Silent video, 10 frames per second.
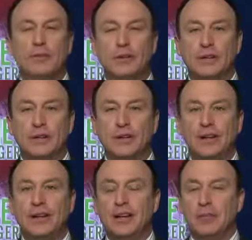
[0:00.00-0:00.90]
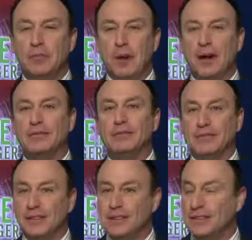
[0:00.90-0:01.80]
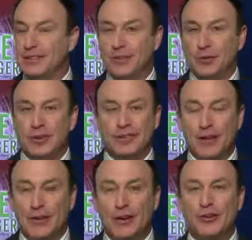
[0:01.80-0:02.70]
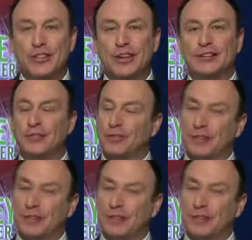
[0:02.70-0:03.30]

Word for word: come to a deal, but still, we just haven't heard anything.